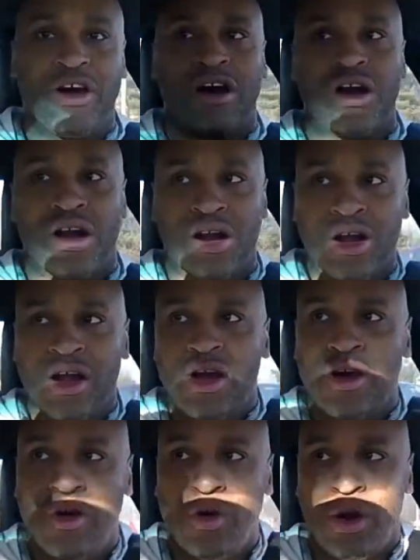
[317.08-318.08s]
car
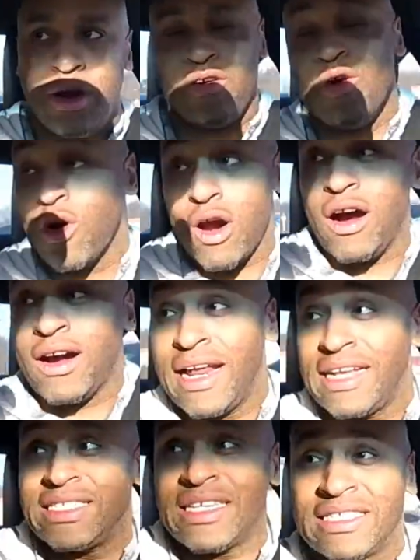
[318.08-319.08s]
or or a
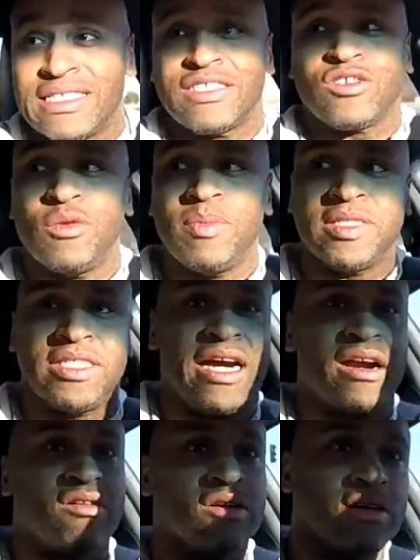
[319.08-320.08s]
Hyundai Genesis Coupe in
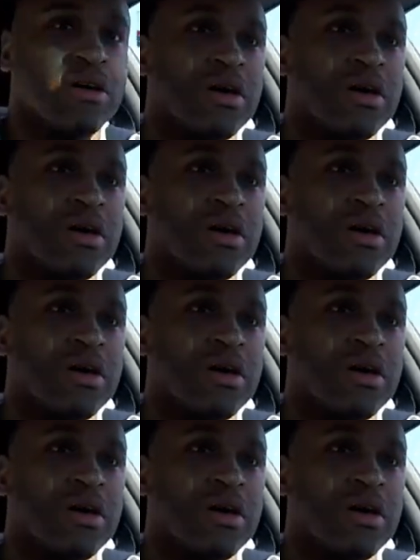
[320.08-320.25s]
general,